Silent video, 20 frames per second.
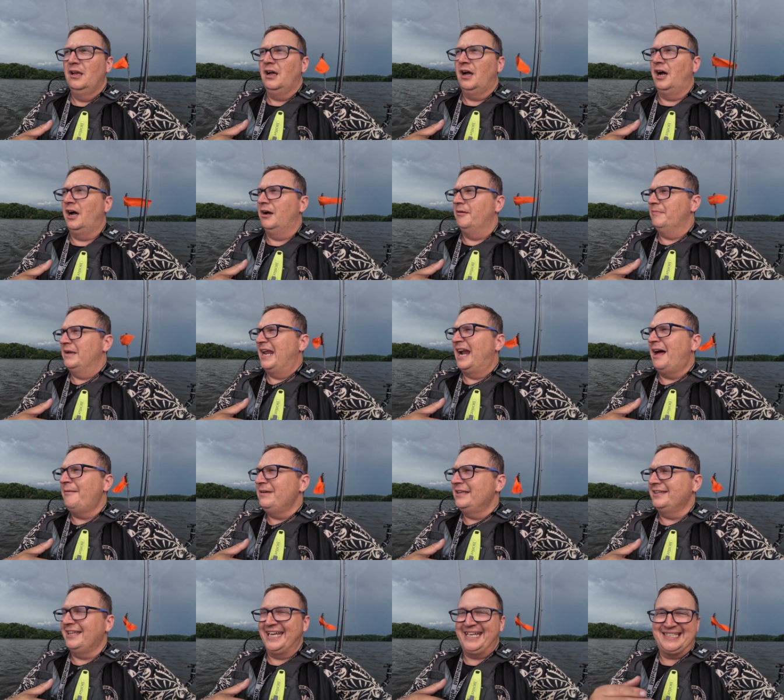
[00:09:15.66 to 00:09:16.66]
Um, and I'm
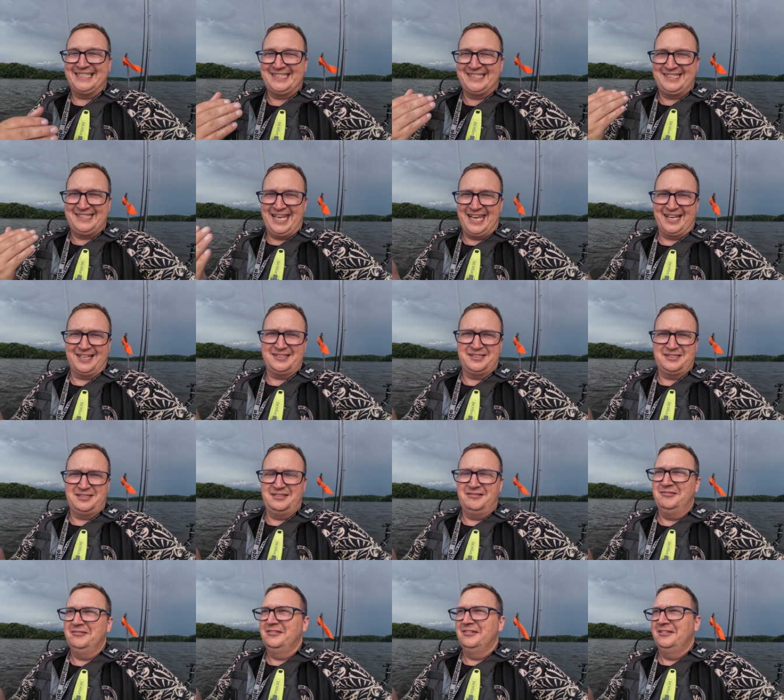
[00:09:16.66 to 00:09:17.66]
in like
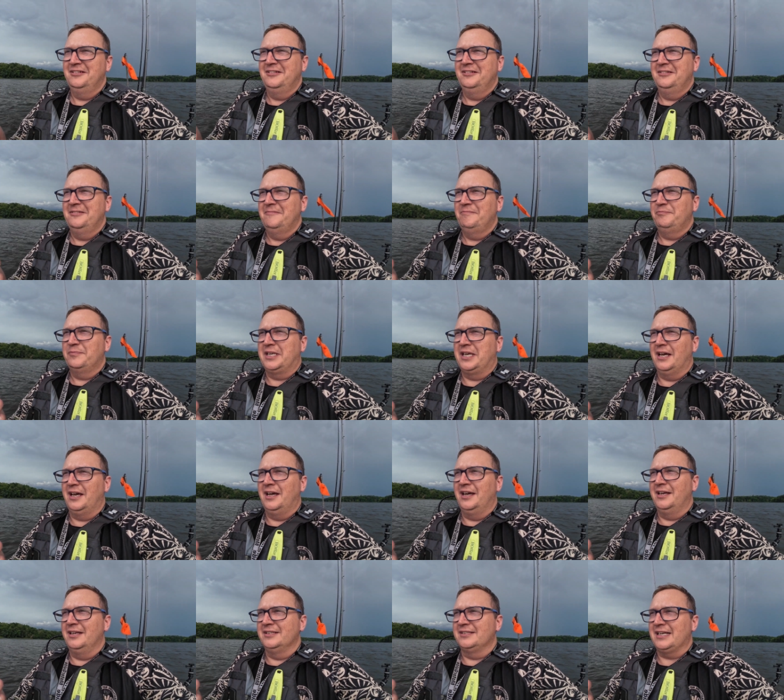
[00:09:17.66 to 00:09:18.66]
sixth
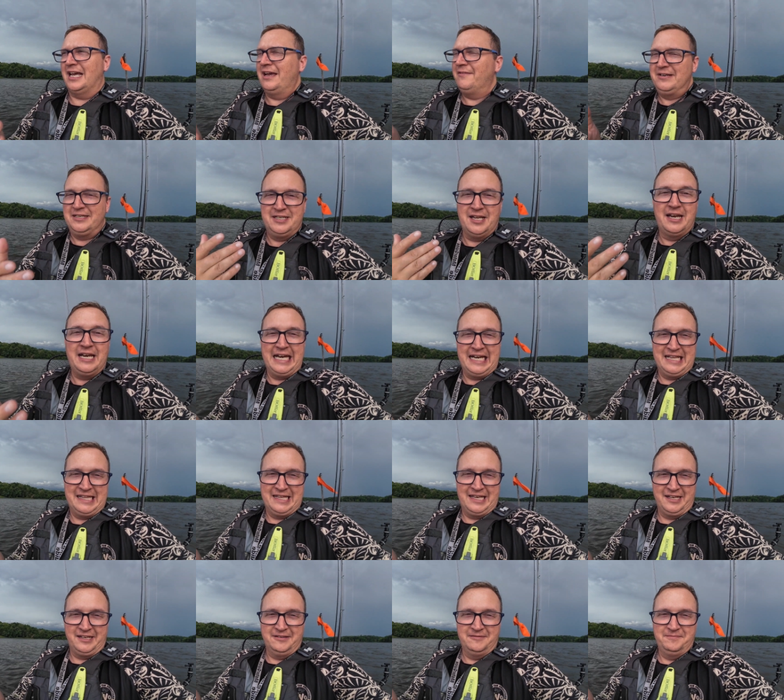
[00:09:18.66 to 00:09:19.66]
because I haven't done
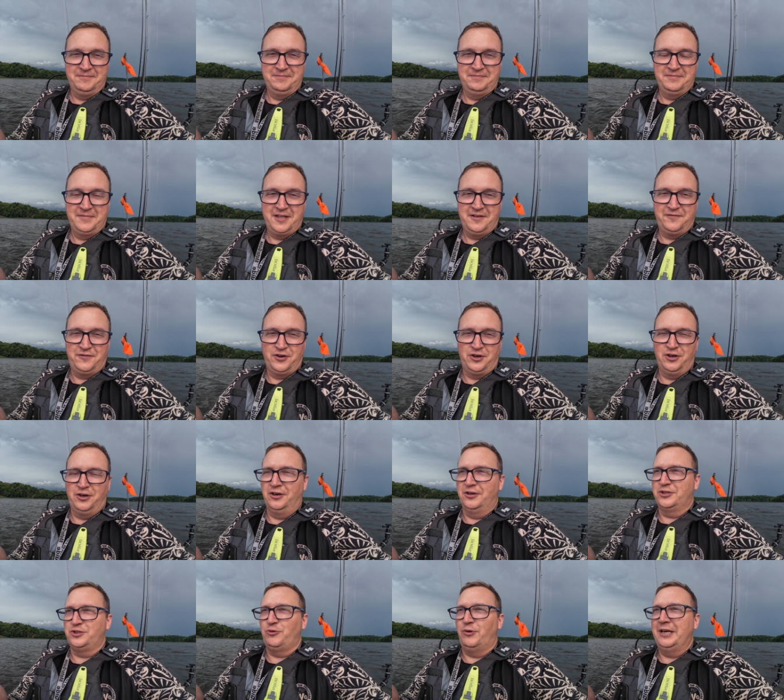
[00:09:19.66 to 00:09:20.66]
anything
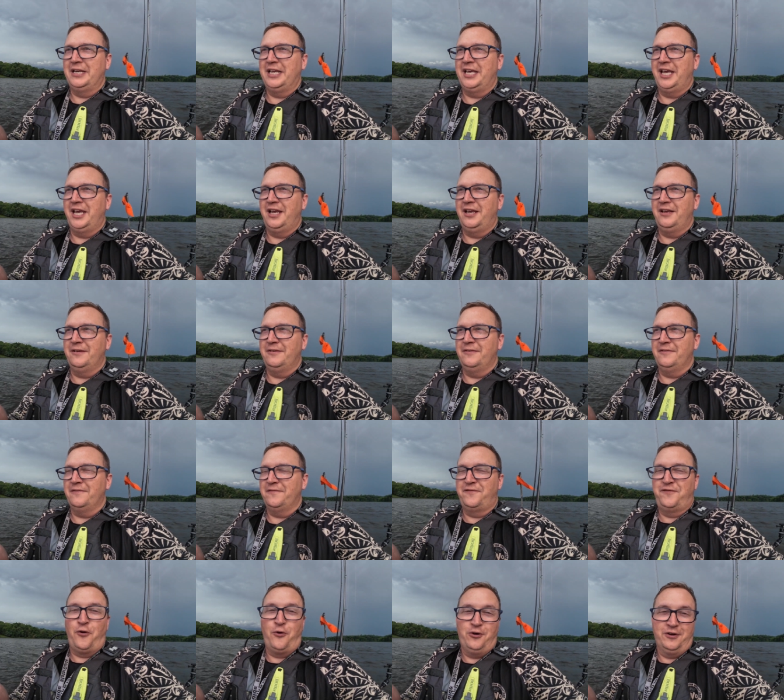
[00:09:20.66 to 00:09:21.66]
for
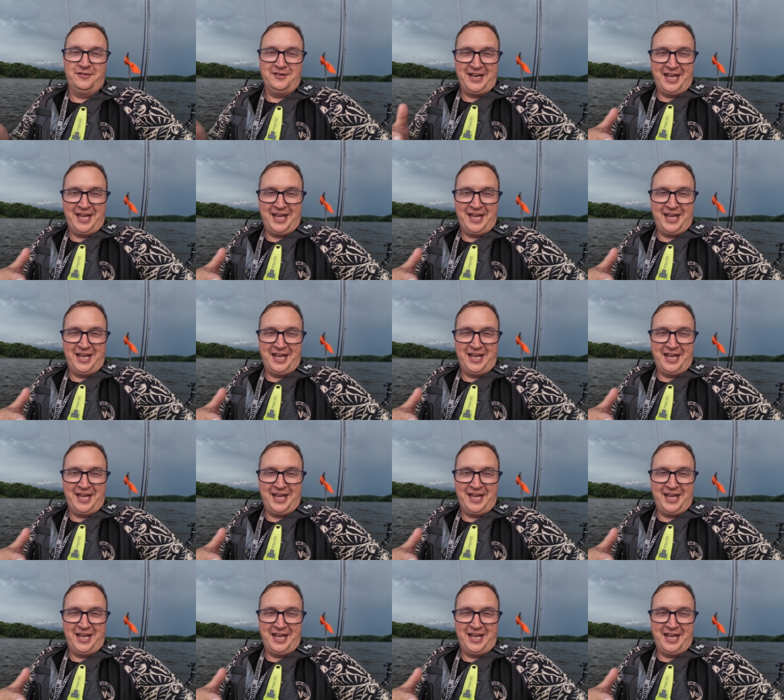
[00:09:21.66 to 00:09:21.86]
24